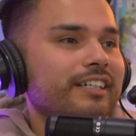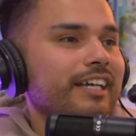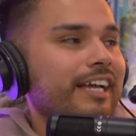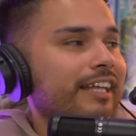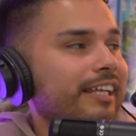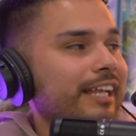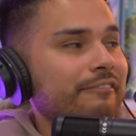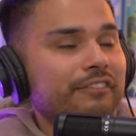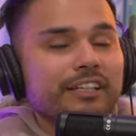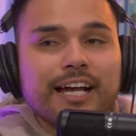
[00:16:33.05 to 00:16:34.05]
Yeah. And
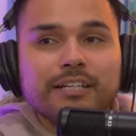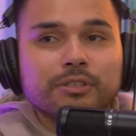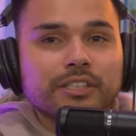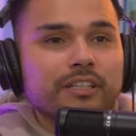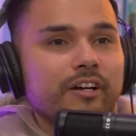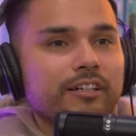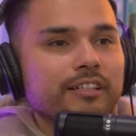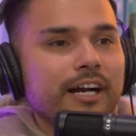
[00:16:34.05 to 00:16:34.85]
if the line wasn't long,